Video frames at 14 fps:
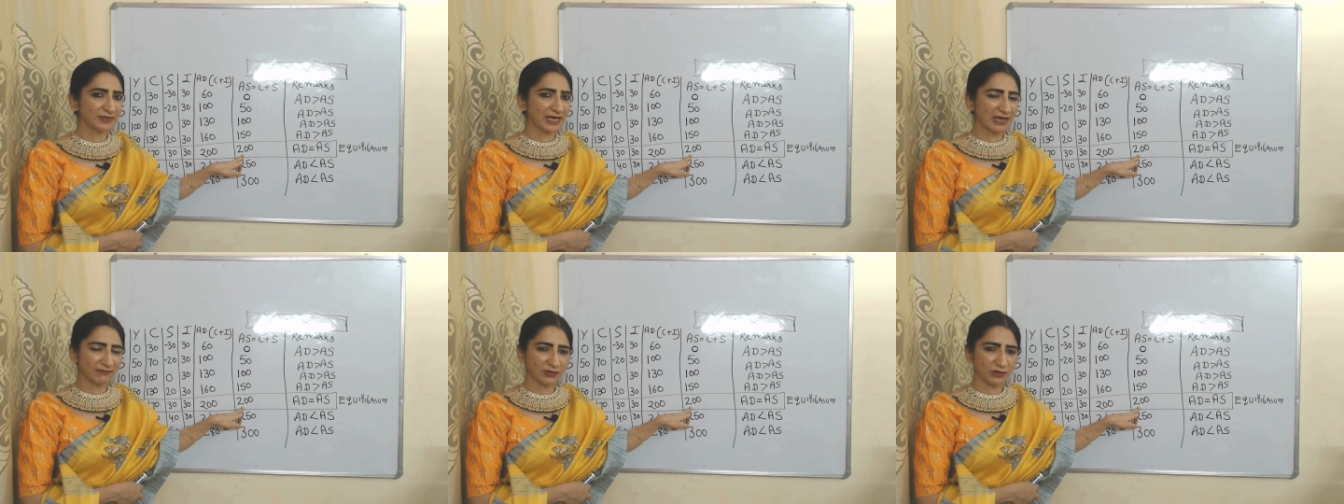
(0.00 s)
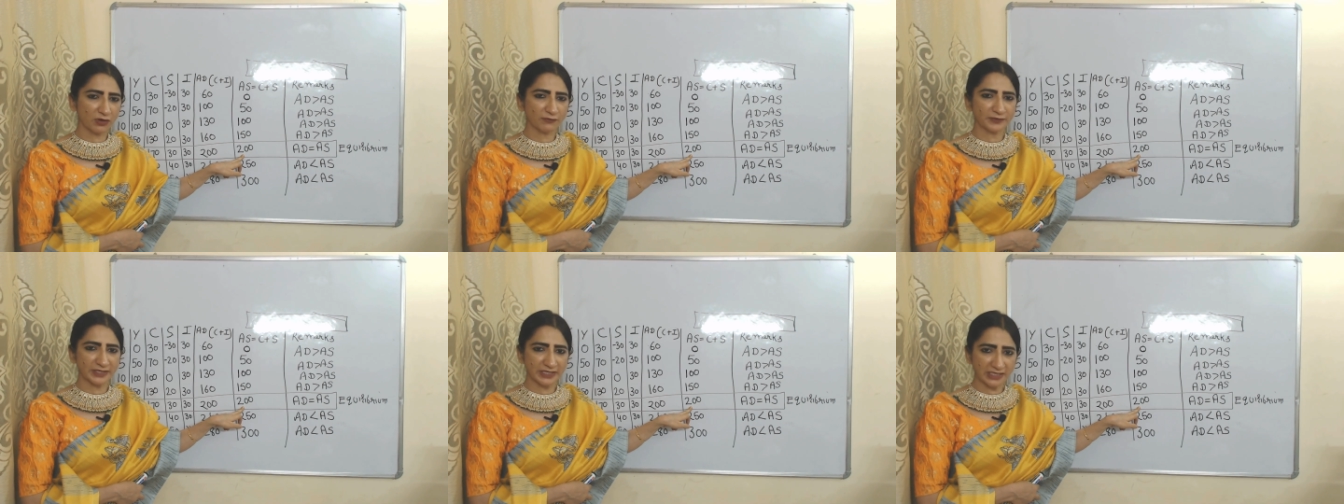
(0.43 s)
level
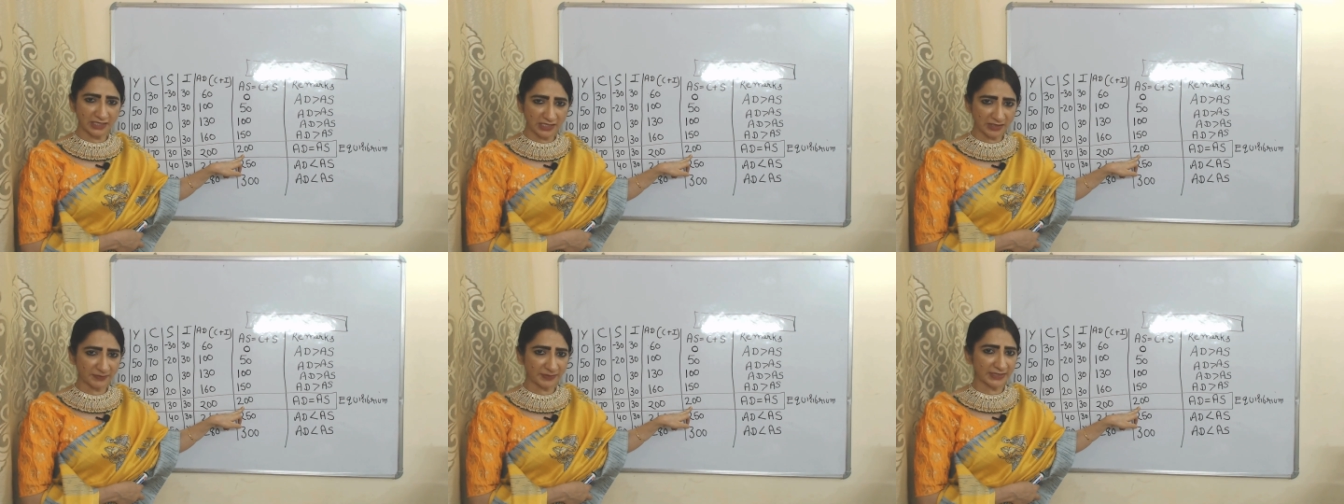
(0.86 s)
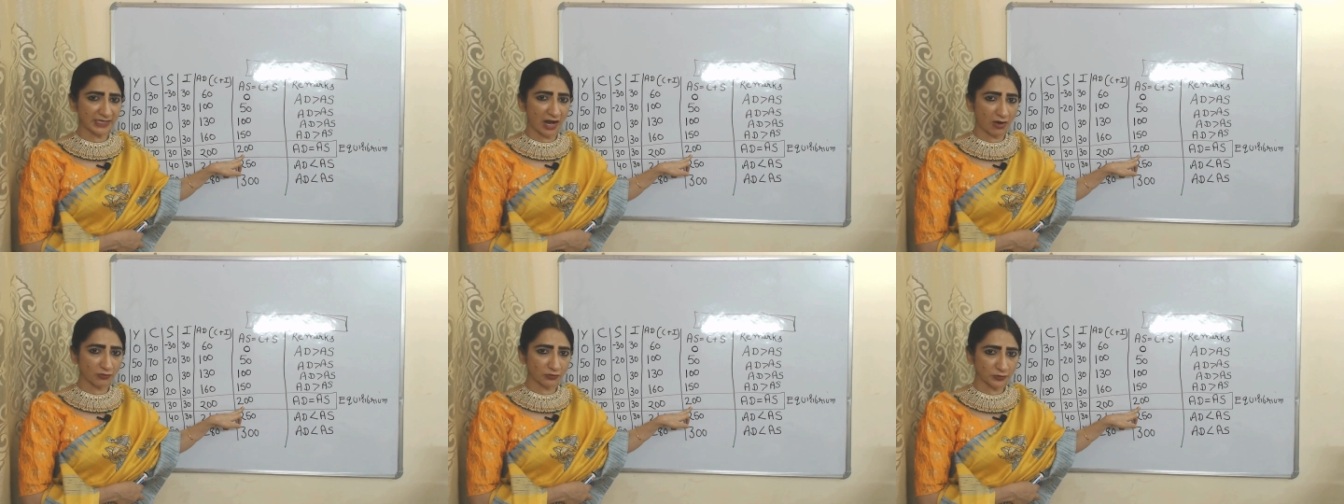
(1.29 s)
of income and
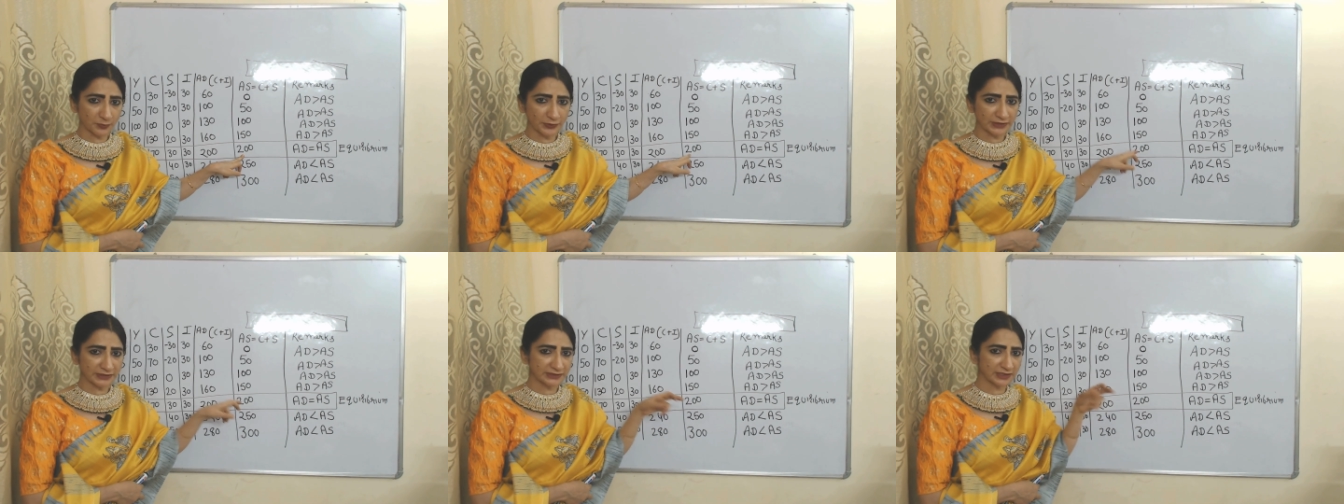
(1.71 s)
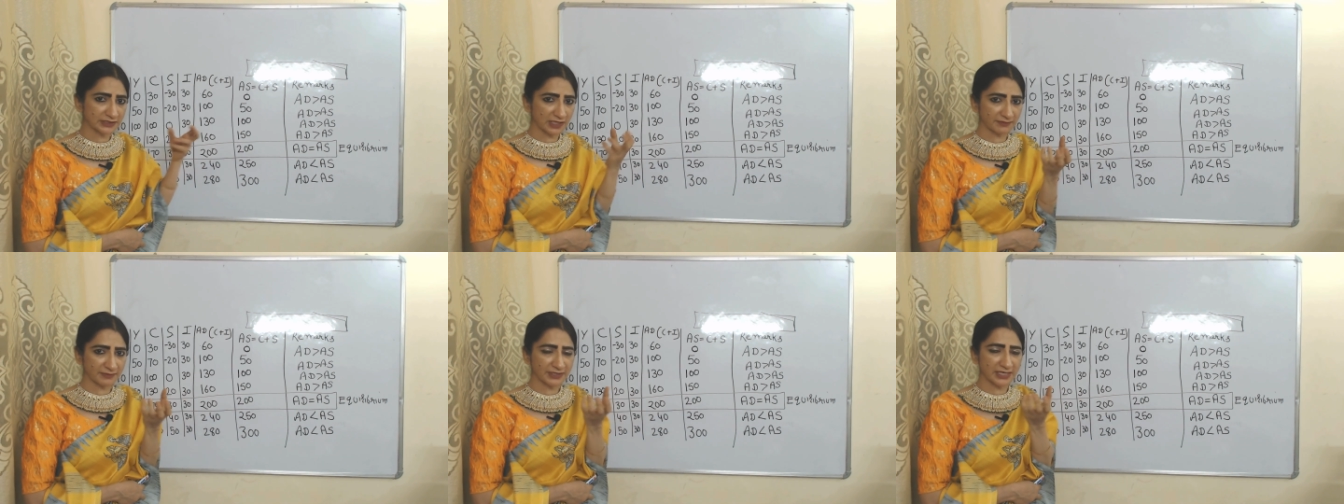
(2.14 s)
output is
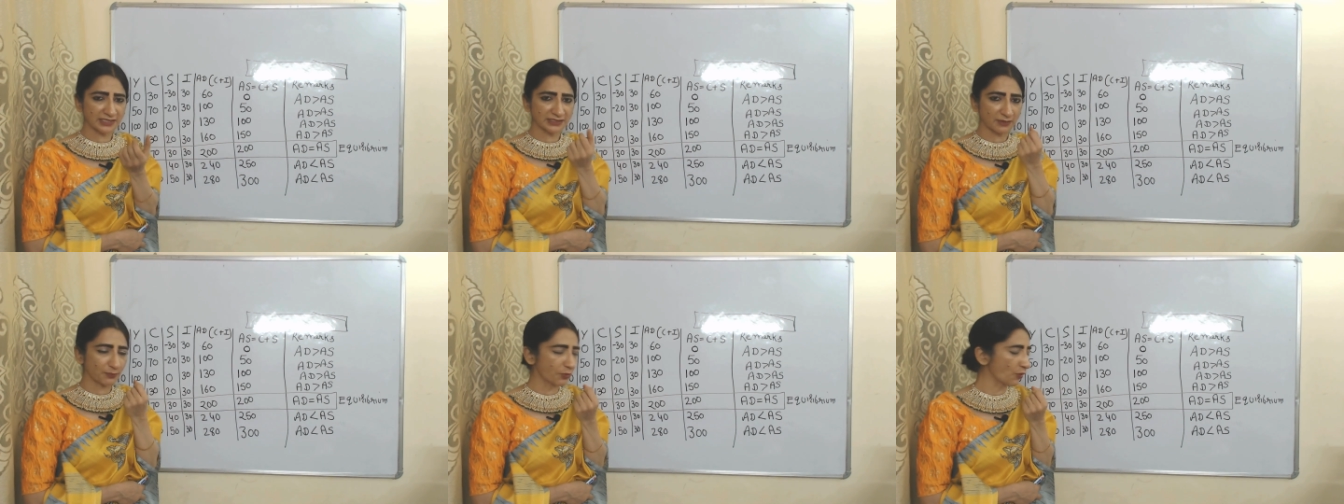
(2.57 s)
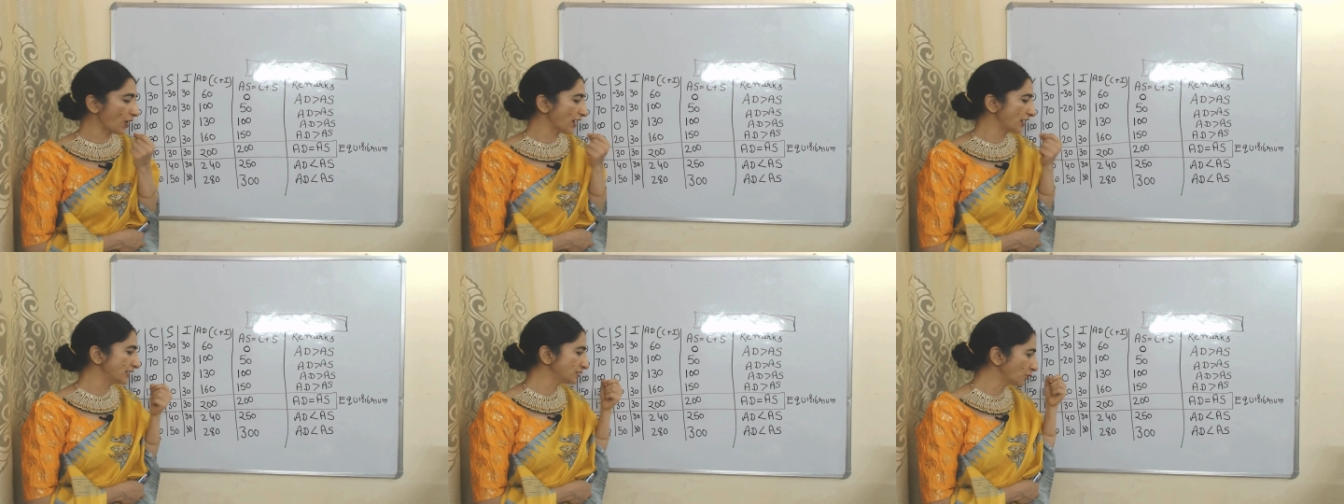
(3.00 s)
determined at the
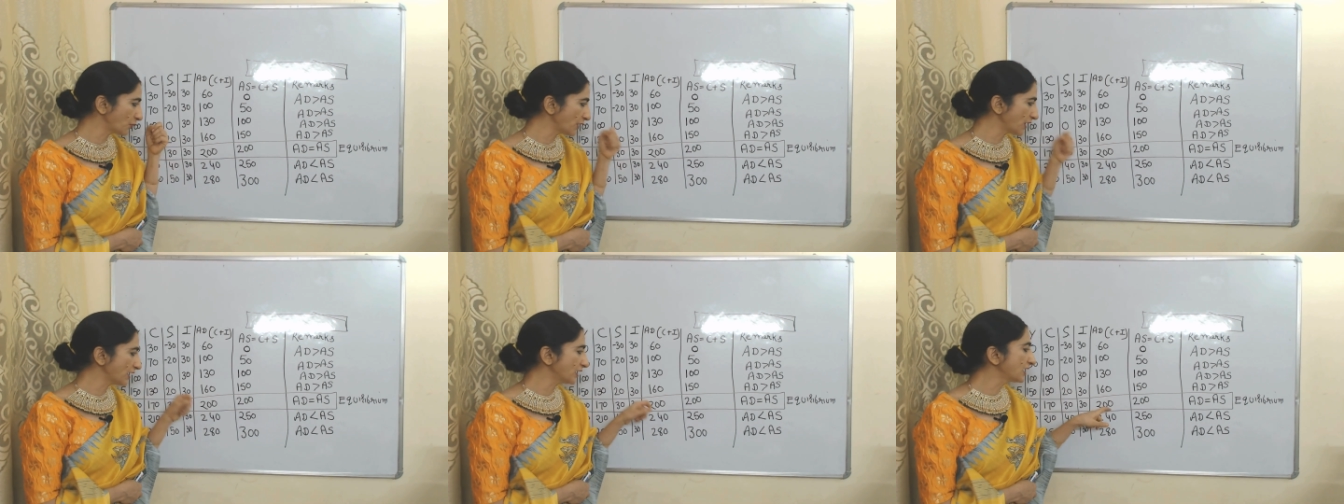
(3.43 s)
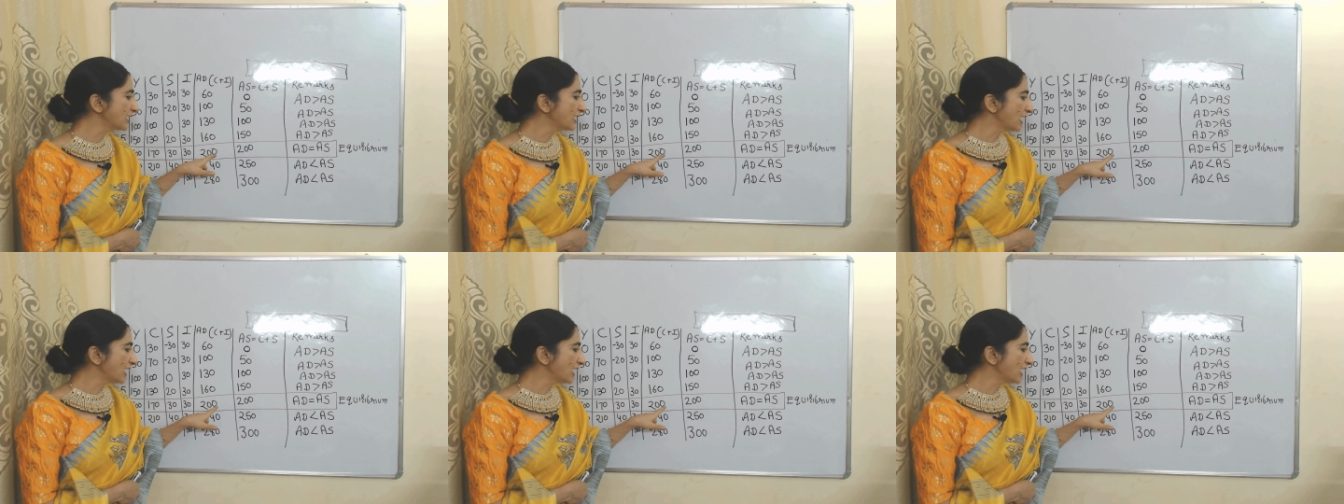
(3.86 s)
point where